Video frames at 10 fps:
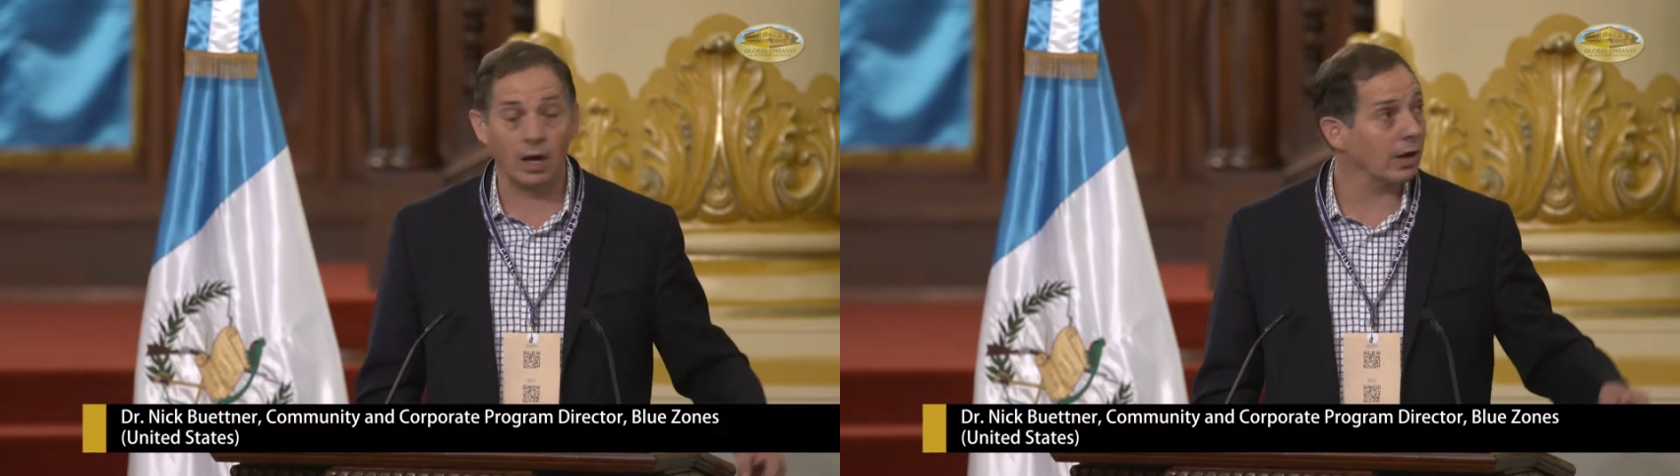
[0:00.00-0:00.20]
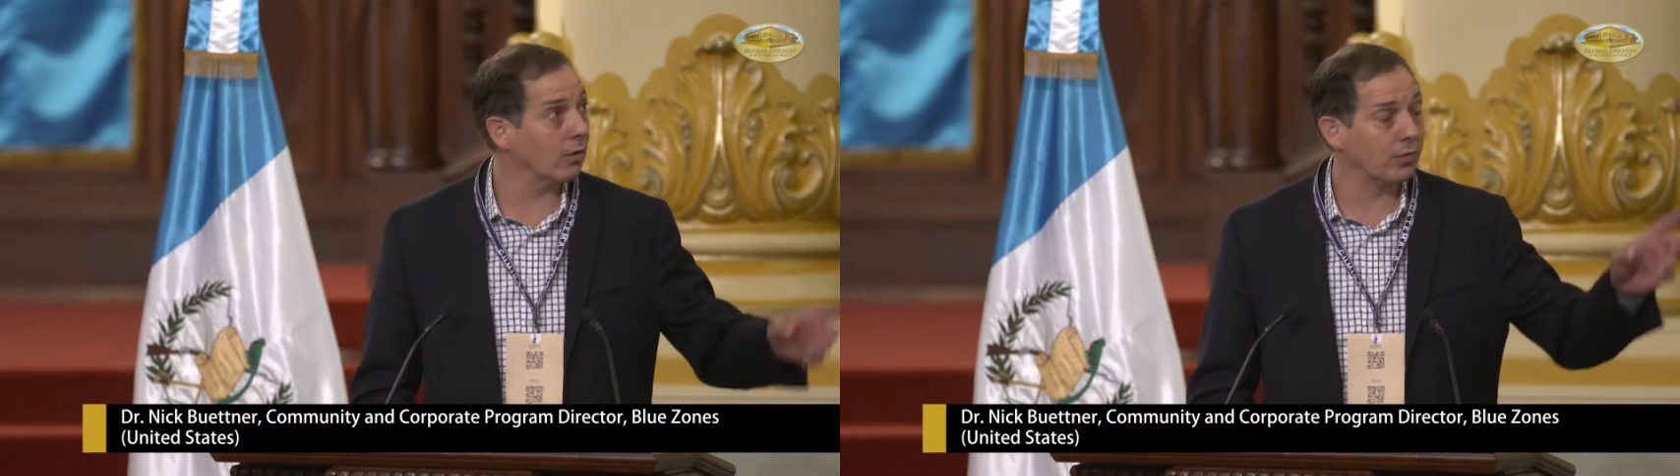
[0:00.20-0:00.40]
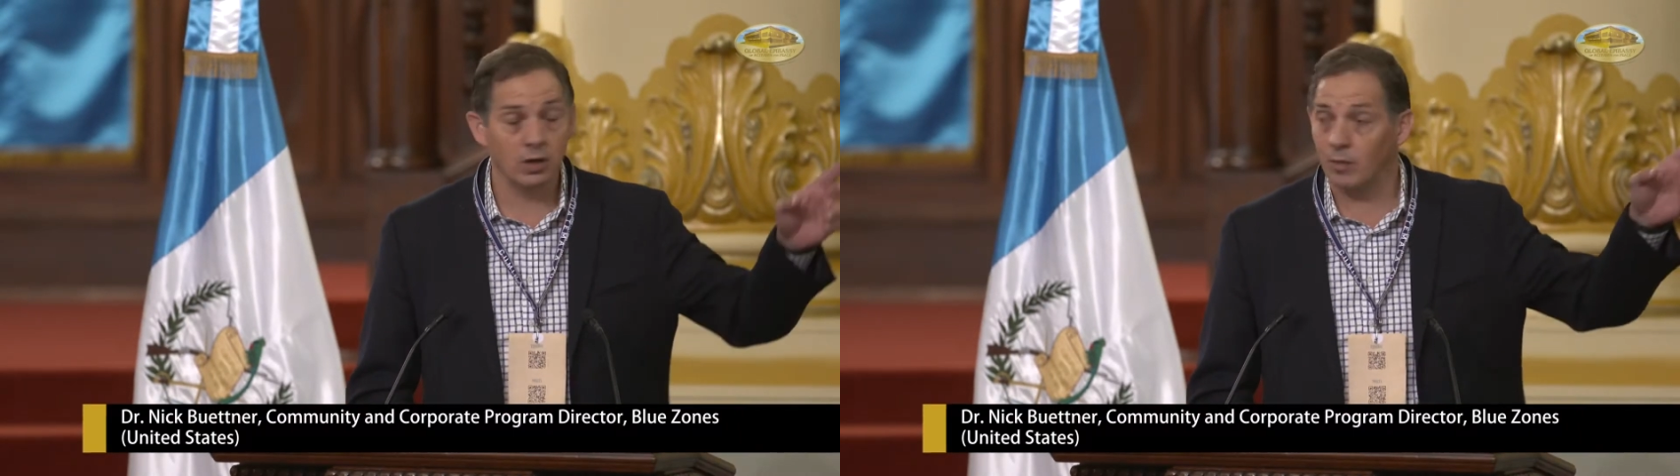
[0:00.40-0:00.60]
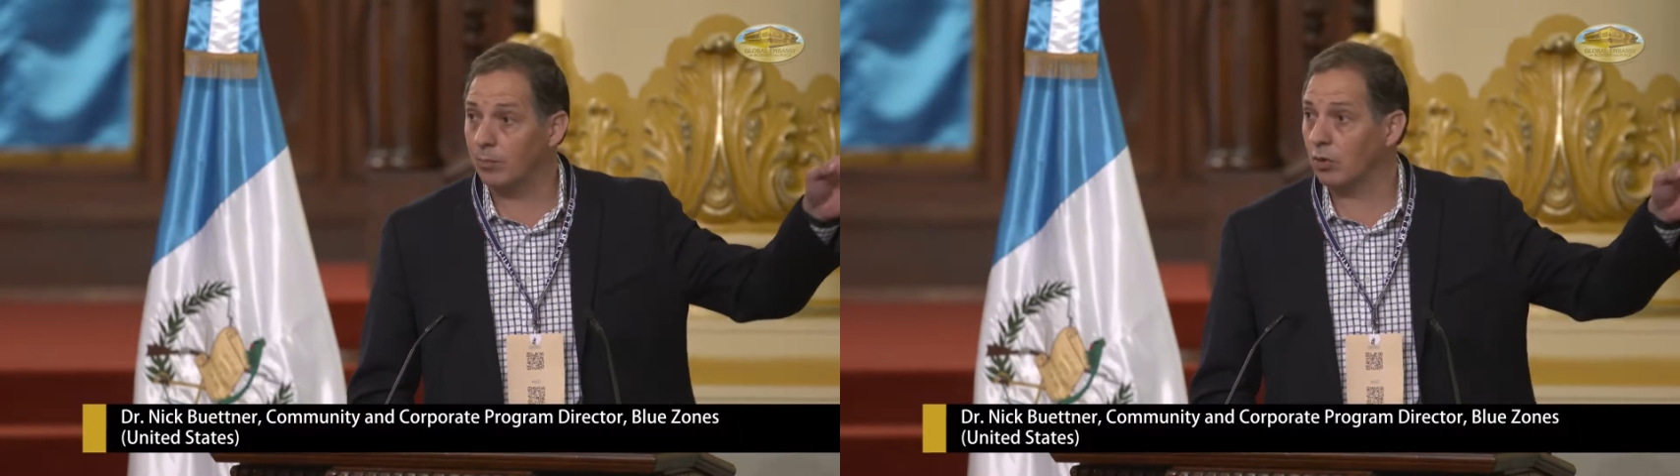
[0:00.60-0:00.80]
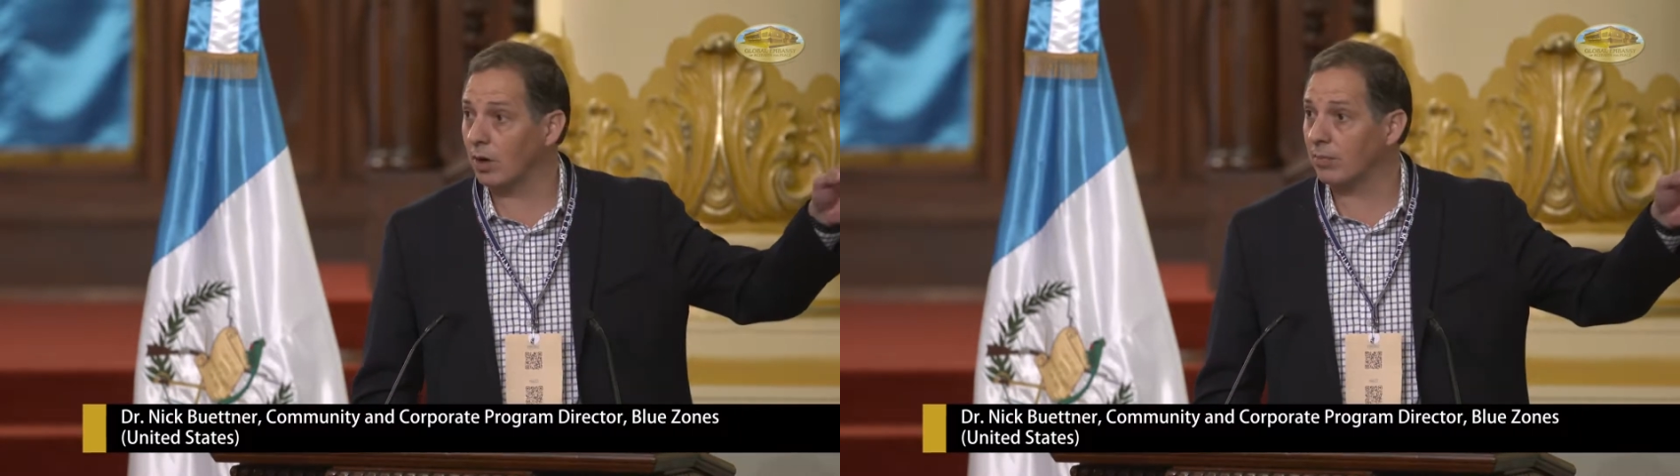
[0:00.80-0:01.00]
I don't know if you can
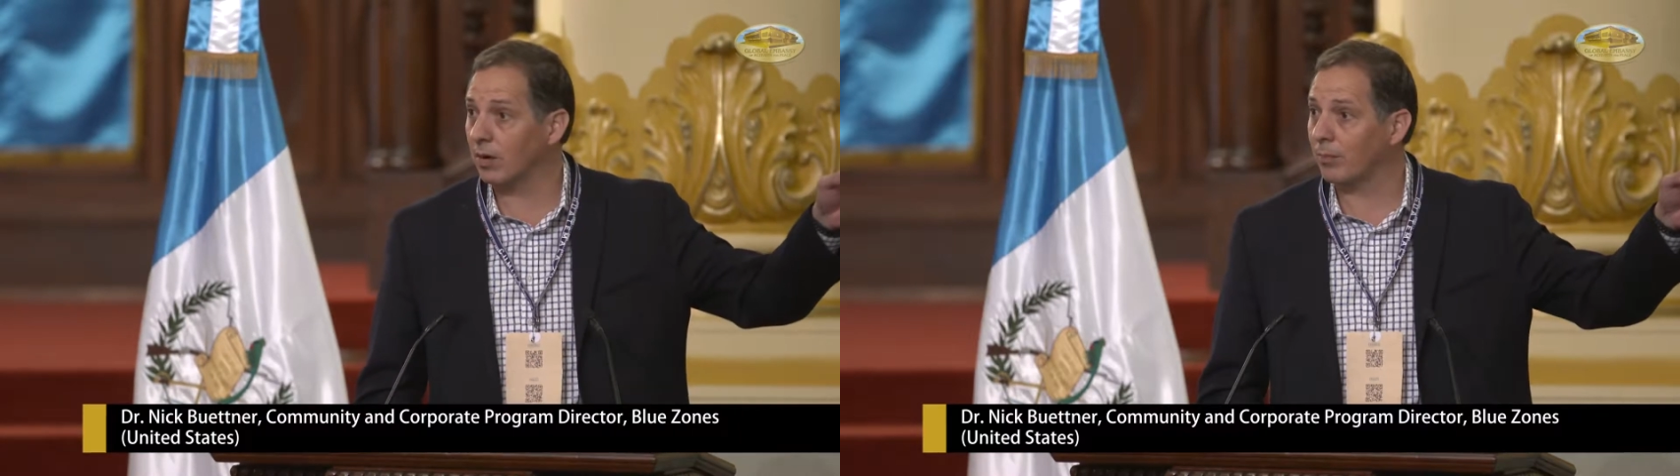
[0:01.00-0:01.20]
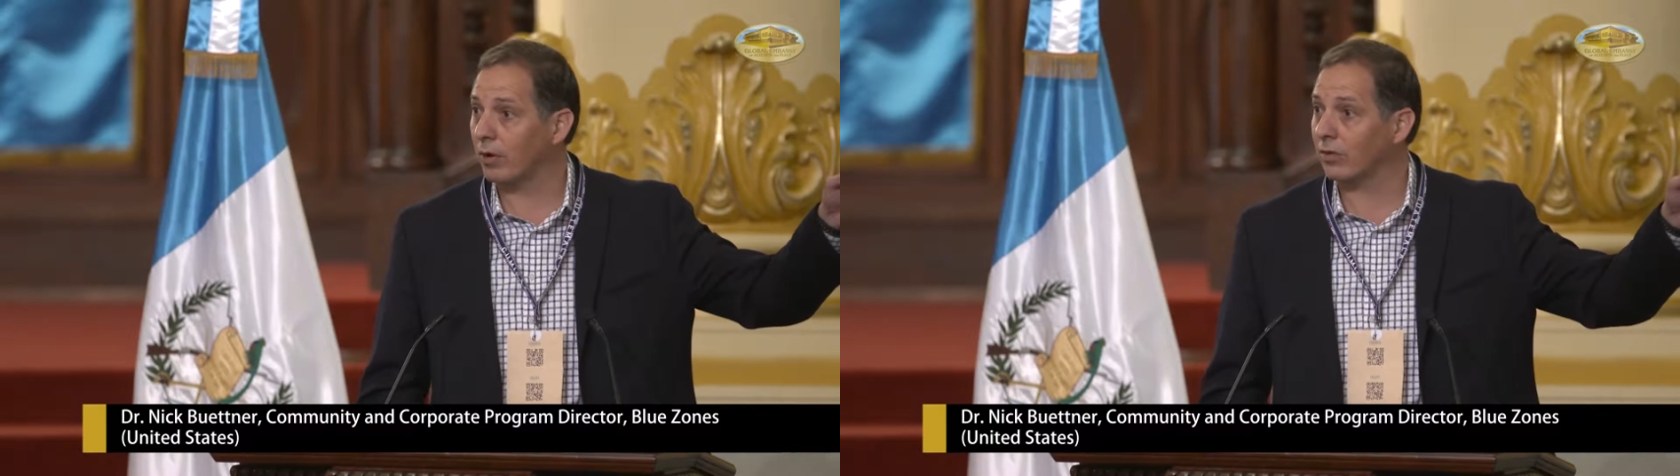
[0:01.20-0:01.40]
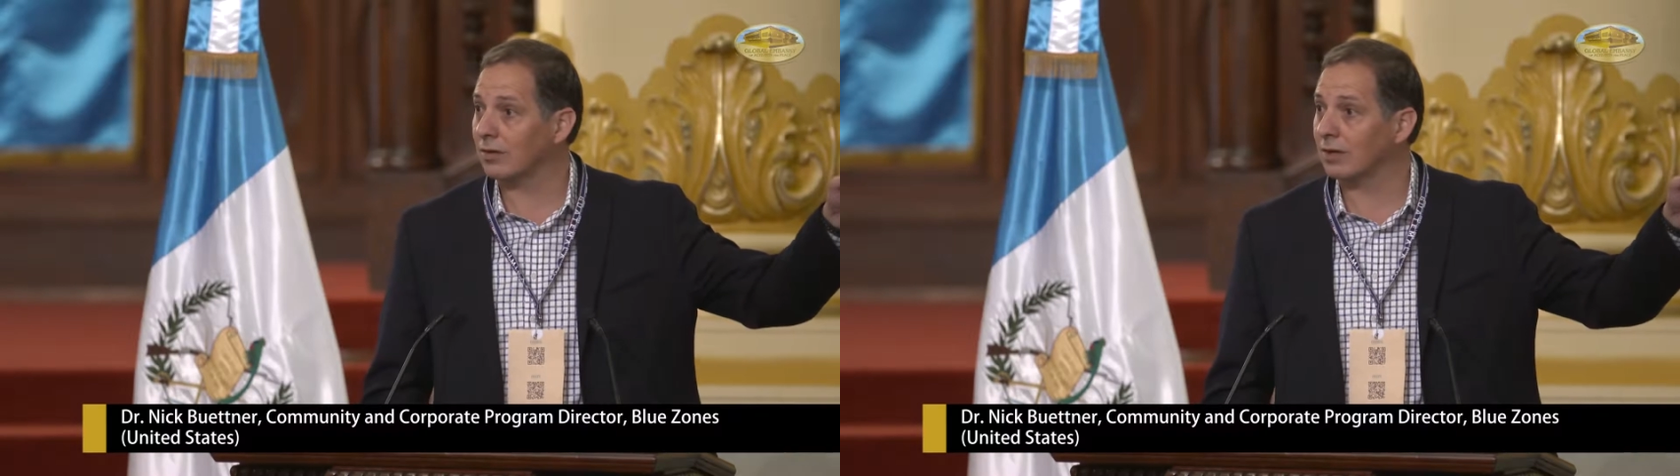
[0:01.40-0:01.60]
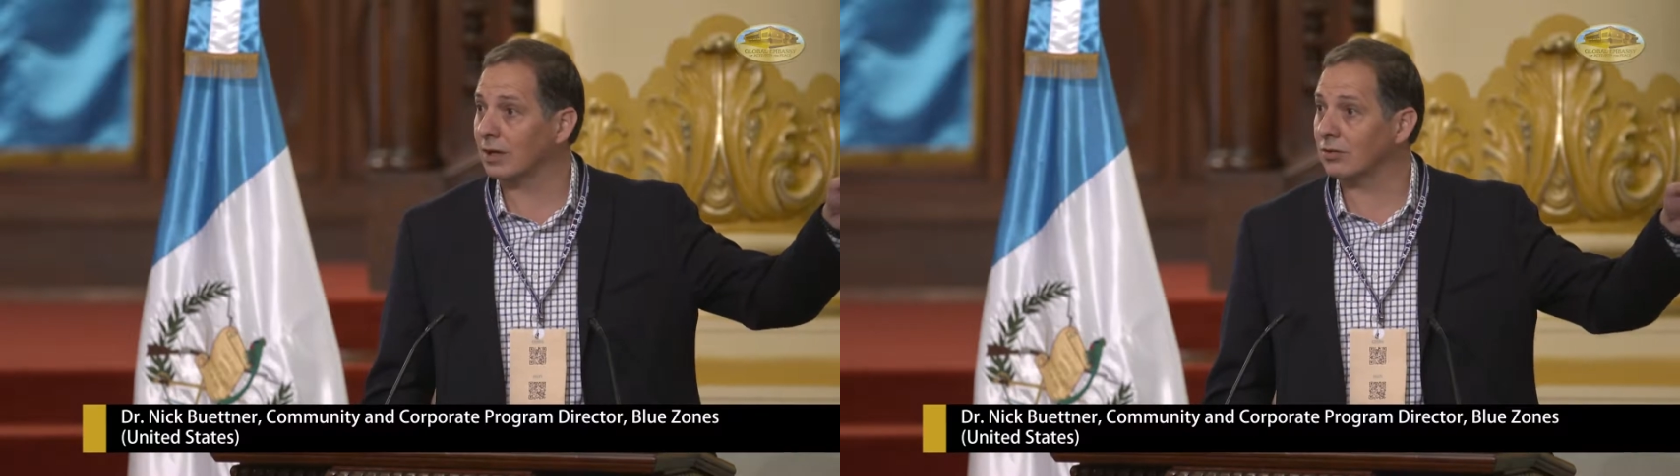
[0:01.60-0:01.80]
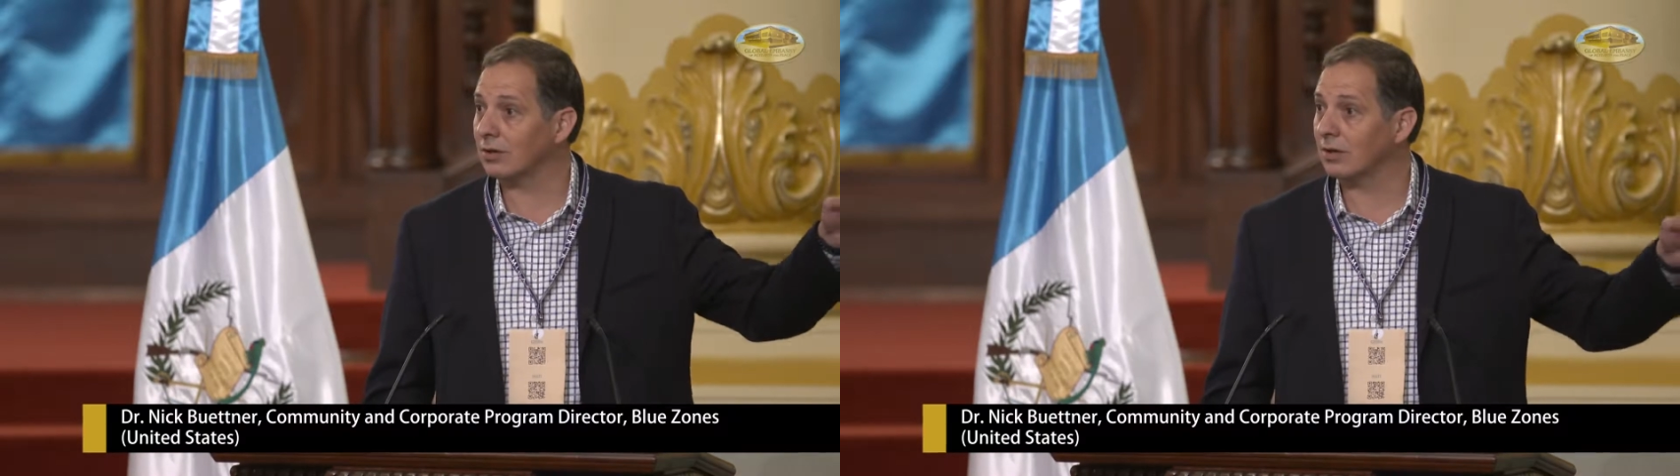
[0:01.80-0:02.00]
put up the
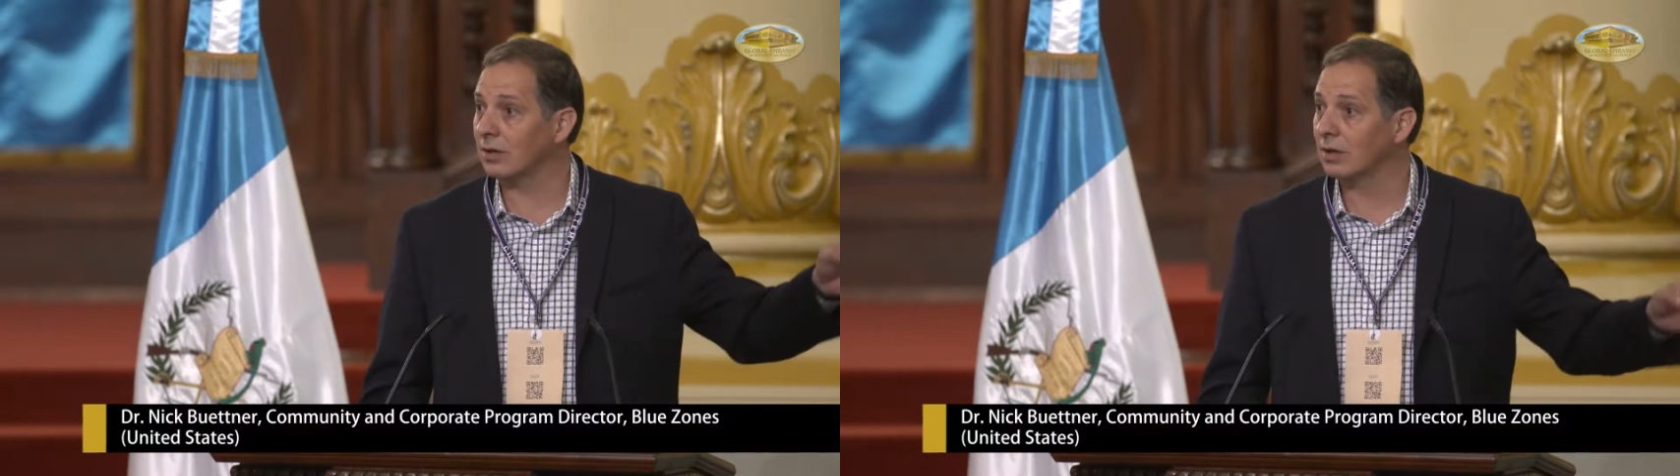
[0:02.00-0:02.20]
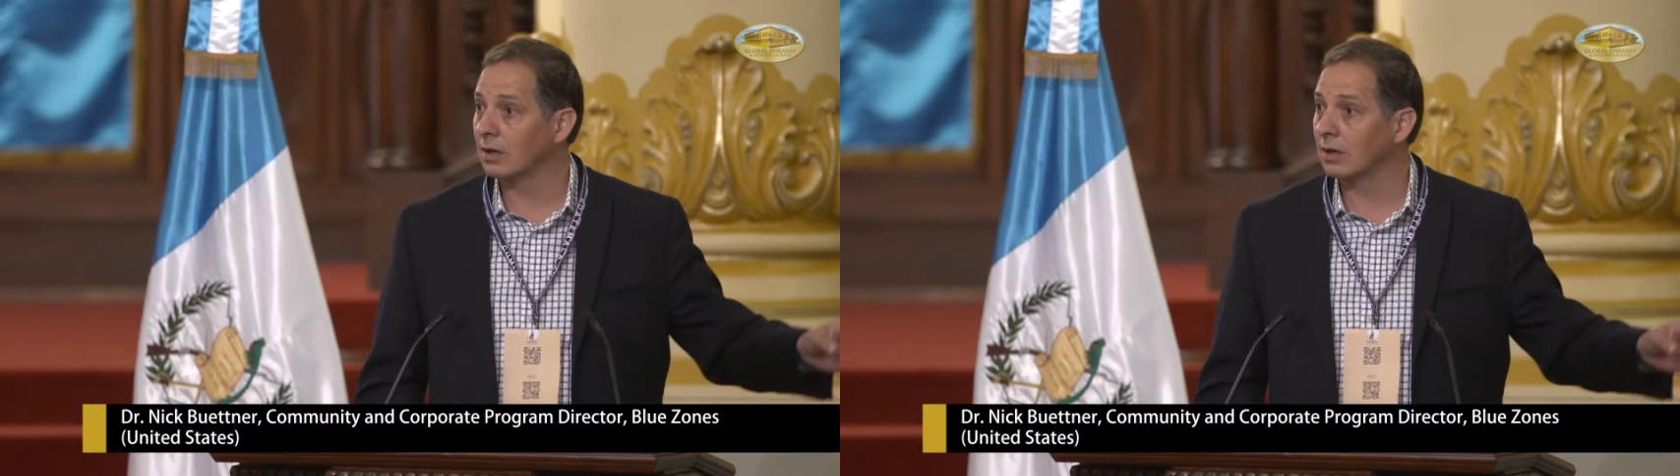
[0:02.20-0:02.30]
presentation.